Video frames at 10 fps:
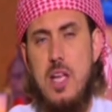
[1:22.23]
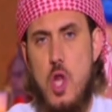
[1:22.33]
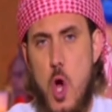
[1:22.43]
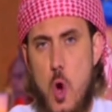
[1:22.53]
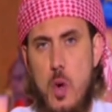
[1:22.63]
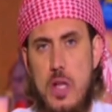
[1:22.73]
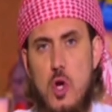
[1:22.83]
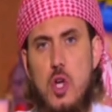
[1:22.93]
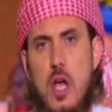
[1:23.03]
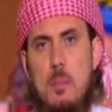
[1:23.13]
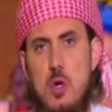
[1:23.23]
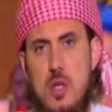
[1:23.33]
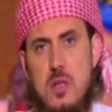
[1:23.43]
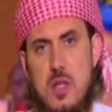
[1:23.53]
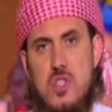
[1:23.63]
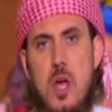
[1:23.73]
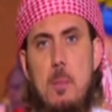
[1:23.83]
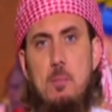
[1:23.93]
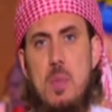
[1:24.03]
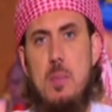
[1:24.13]
know in your community
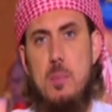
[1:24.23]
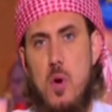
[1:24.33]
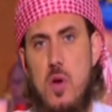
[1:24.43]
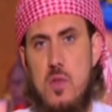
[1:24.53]
some people,